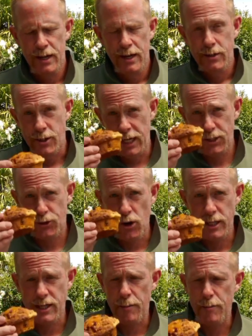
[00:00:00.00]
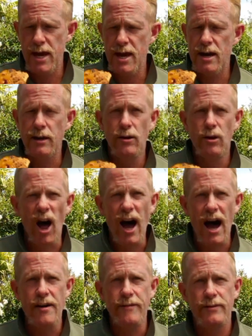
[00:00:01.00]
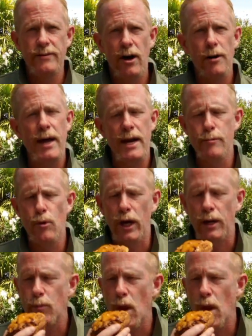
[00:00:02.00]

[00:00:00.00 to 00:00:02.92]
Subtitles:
So let's try some here, live, on Monday morning.